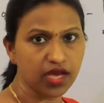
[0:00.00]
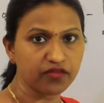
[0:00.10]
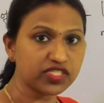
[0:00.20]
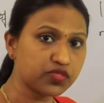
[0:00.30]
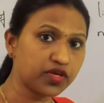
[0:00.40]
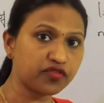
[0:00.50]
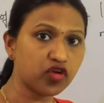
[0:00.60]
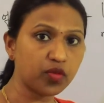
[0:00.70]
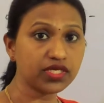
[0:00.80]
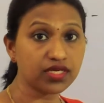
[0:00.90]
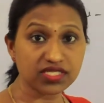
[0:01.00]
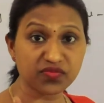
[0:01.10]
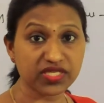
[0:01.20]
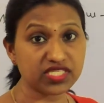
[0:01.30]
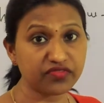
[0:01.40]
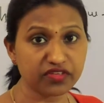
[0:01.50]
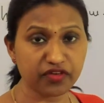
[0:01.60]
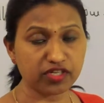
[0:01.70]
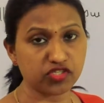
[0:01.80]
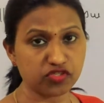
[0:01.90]
which performing specific
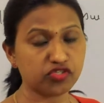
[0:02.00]
function.